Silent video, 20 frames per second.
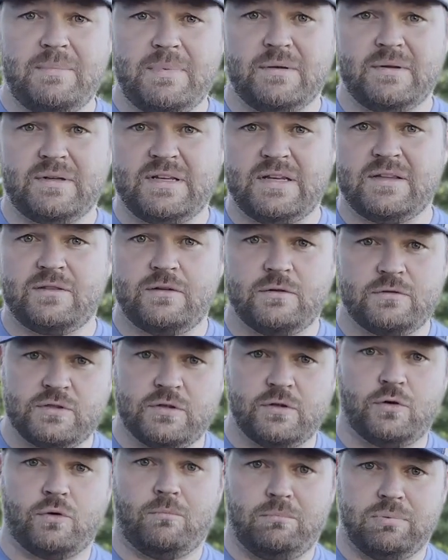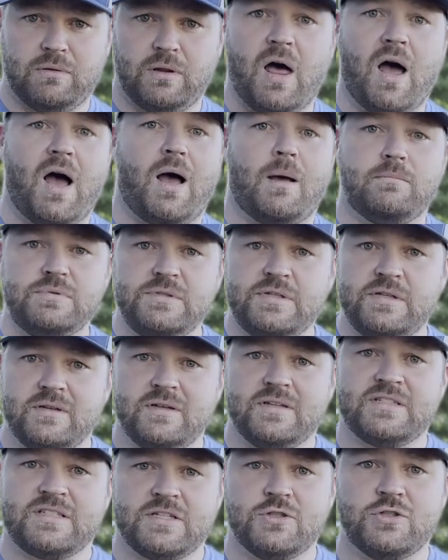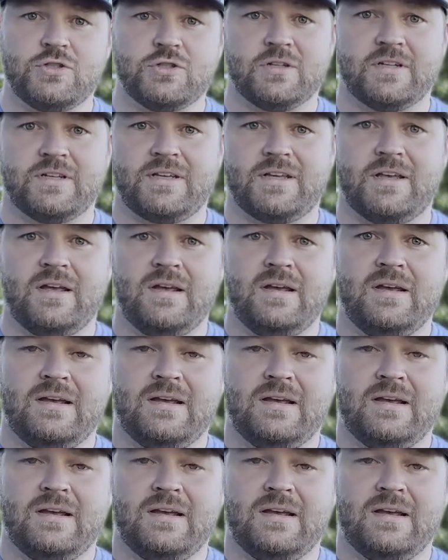be able to get those little blobs, essentially,